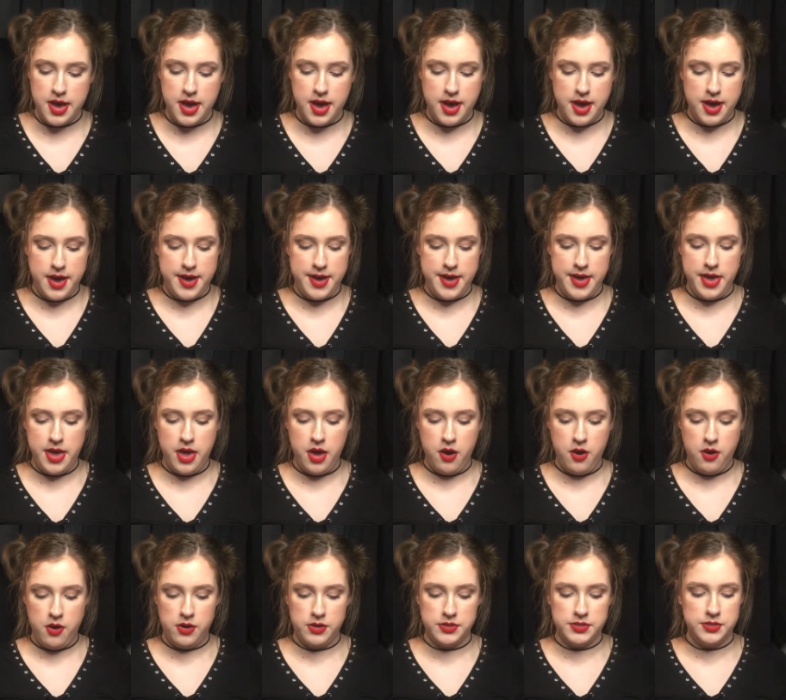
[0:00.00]
I
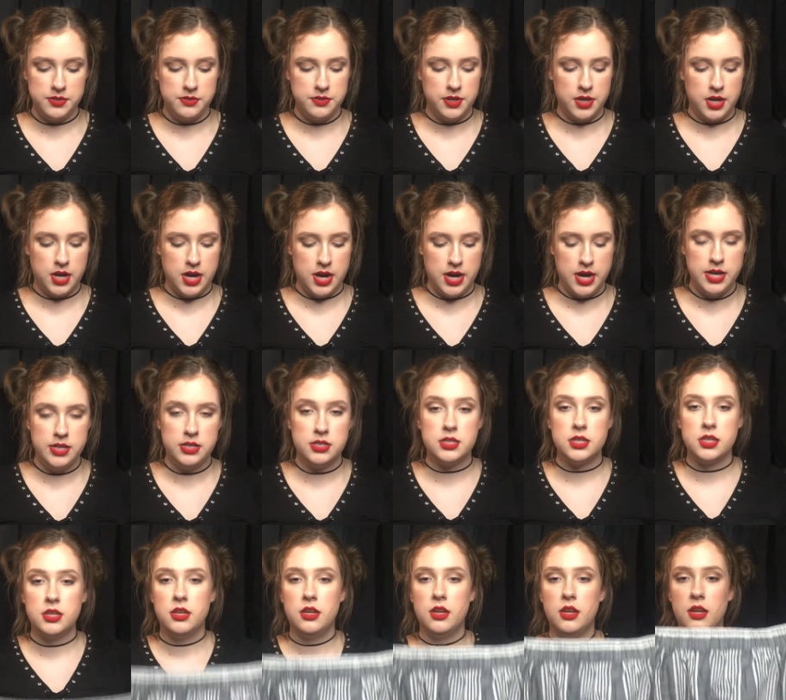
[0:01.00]
also
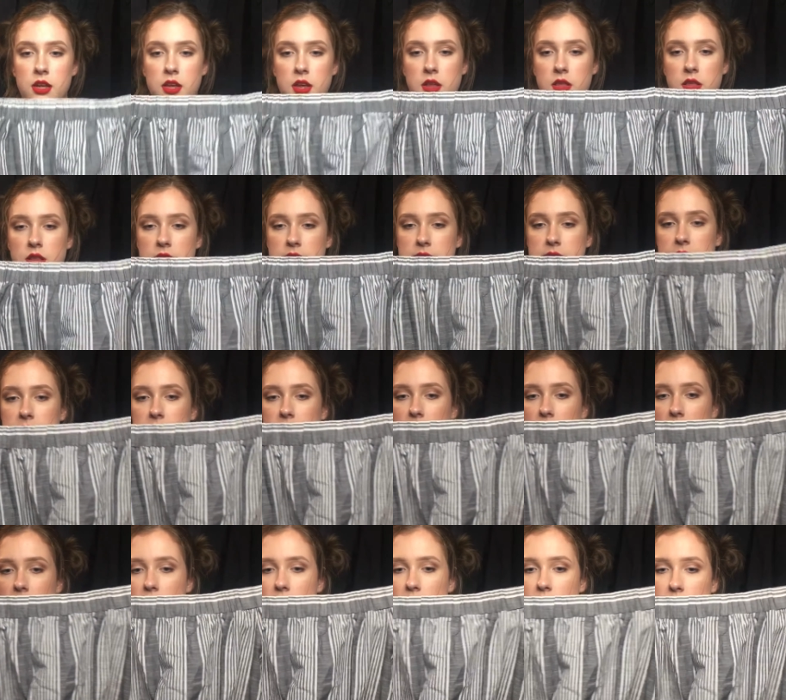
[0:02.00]
got this
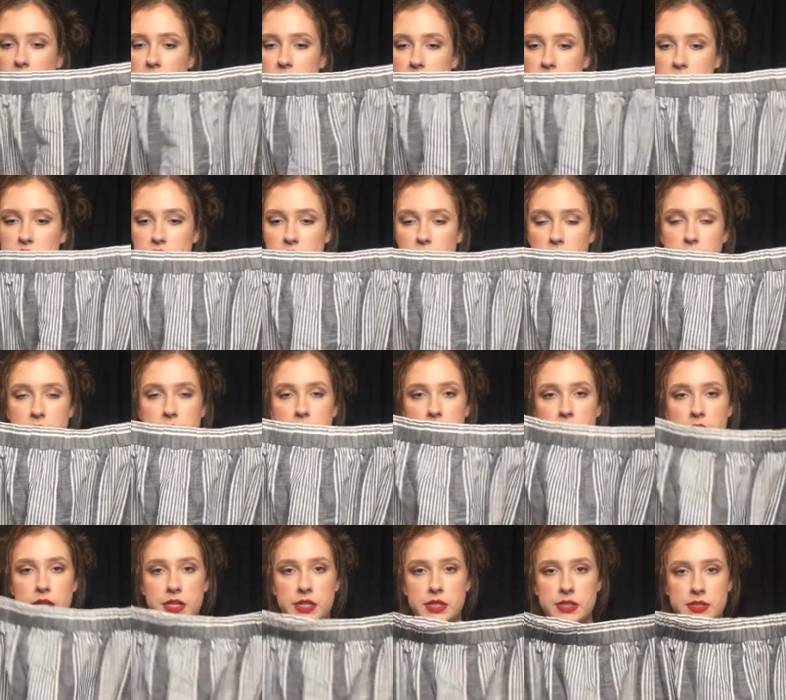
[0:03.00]
little off the
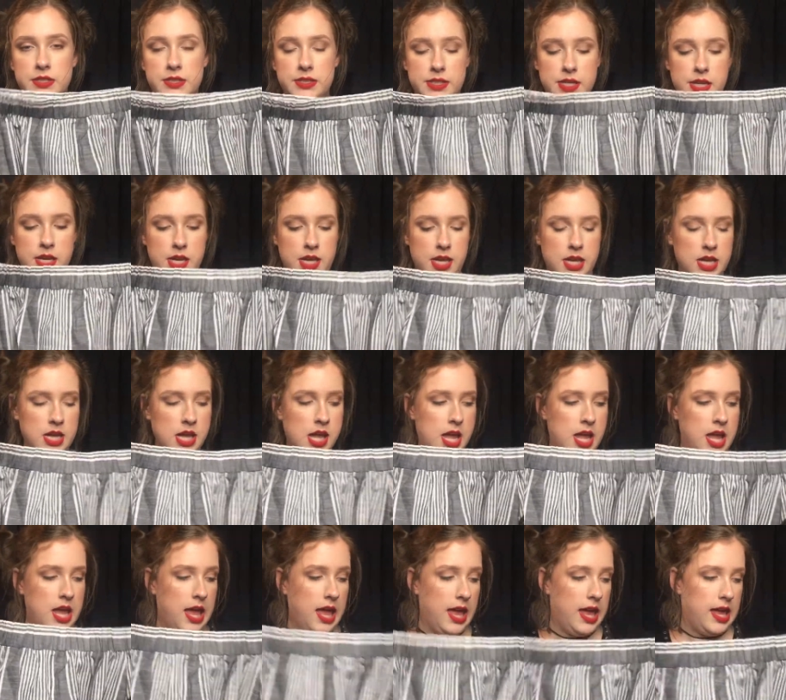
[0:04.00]
shoulder tee
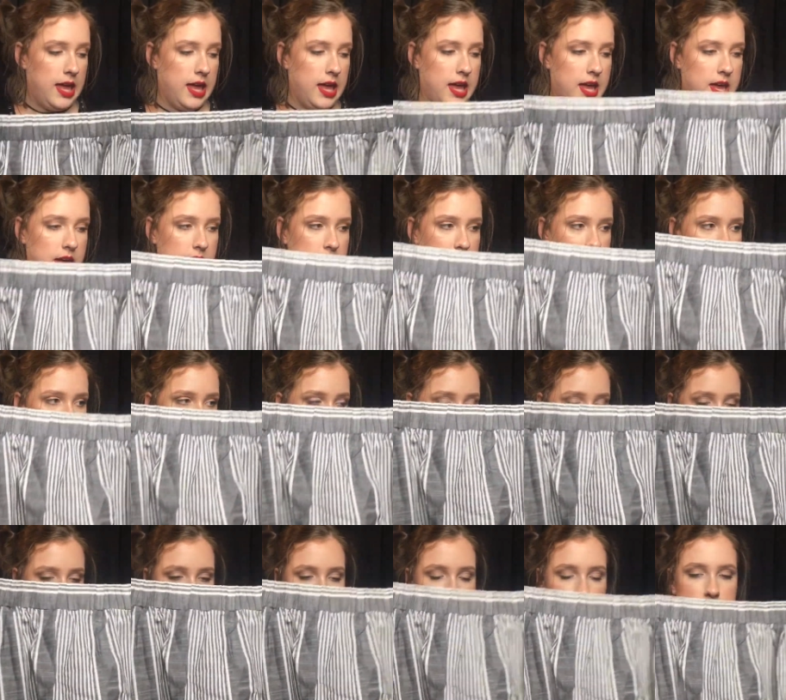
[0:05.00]
and
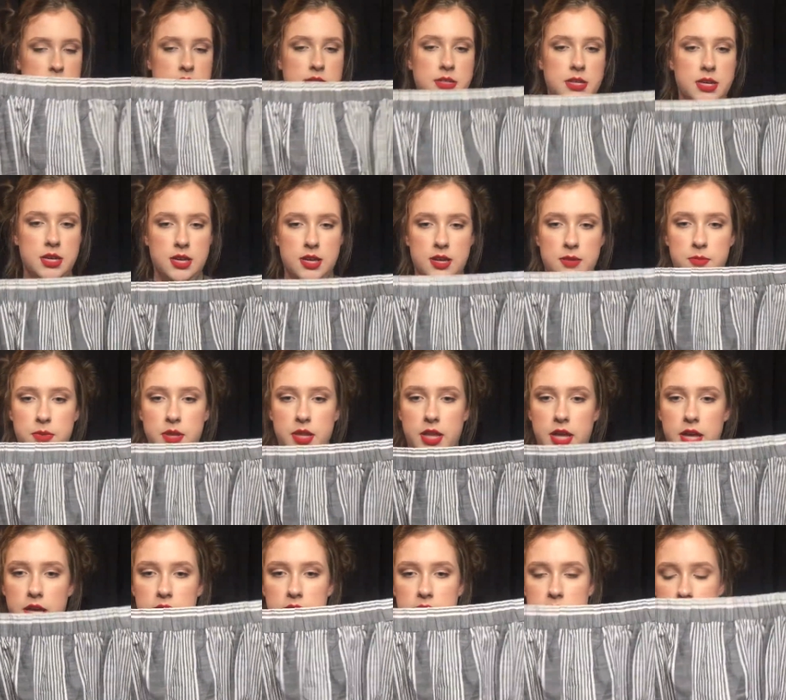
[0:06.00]
well not tee but
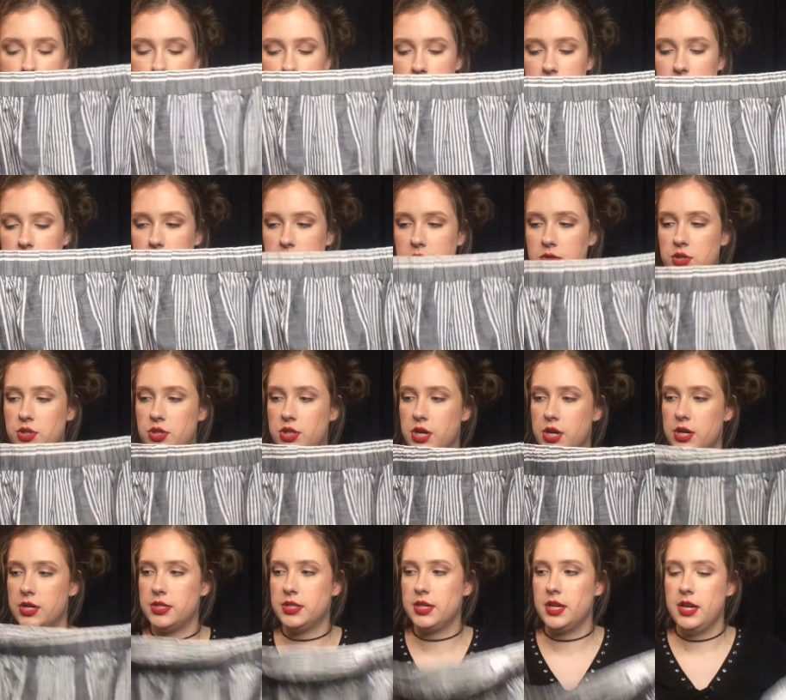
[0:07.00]
like this little
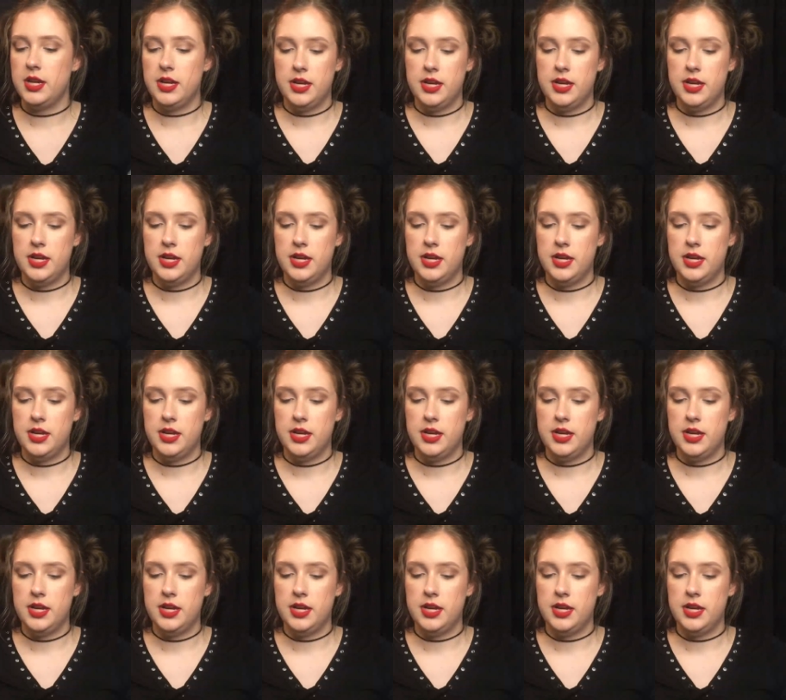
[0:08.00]
shirt